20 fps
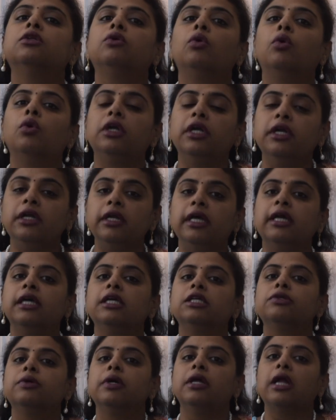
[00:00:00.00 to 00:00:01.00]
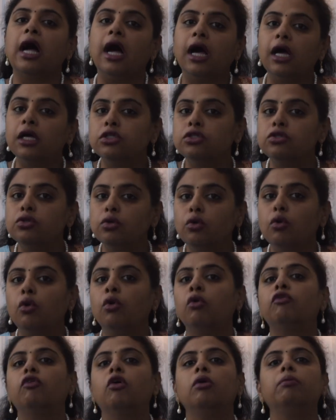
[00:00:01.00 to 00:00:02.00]
in olden days were asked to
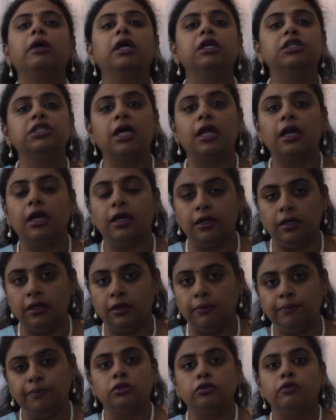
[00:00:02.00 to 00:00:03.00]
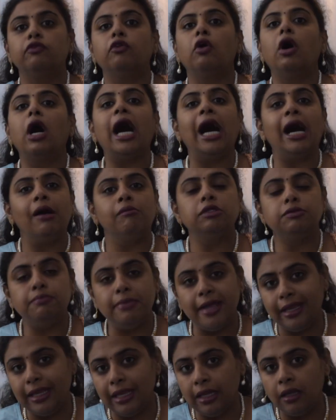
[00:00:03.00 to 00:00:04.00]
go for bhiksharatana. So for alms
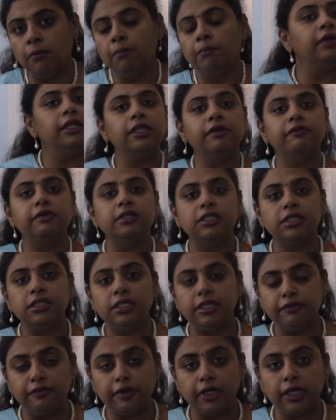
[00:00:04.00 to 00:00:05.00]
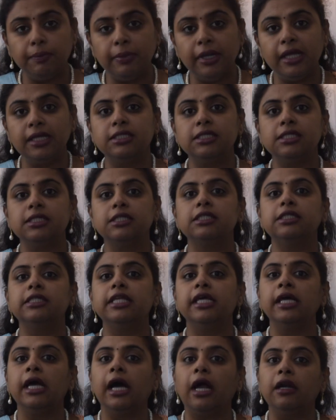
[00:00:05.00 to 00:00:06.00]
begging. When they visit different places,
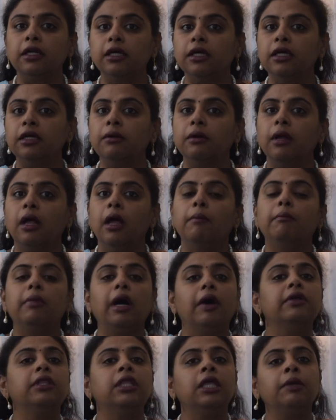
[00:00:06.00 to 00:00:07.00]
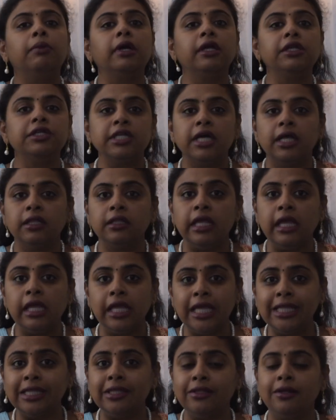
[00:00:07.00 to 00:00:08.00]
they utter bhavati
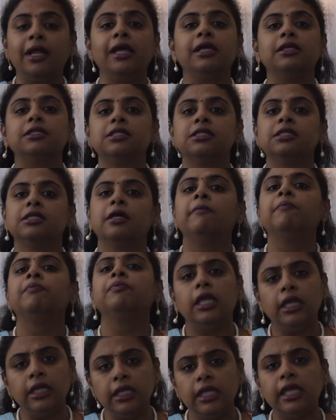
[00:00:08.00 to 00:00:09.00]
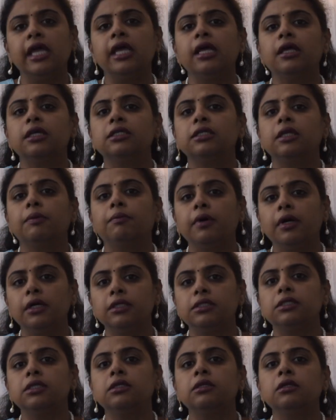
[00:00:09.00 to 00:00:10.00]
bhikshandehi thrice. In case the
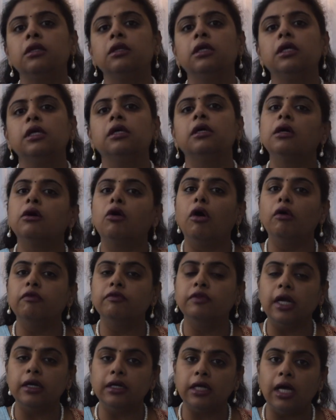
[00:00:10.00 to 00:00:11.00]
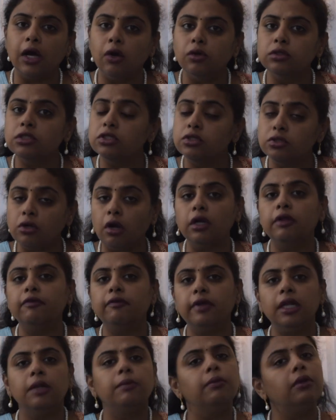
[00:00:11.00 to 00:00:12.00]
person of that house is not
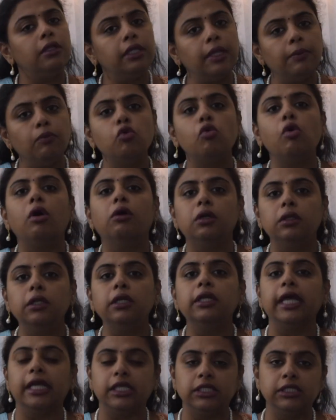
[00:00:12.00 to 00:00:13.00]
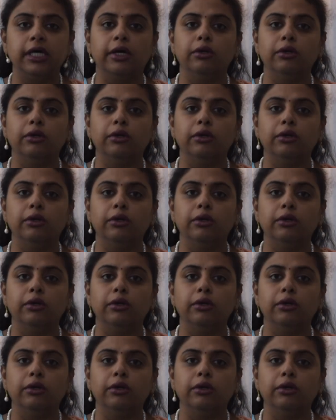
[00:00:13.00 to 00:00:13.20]
available, they move on to the next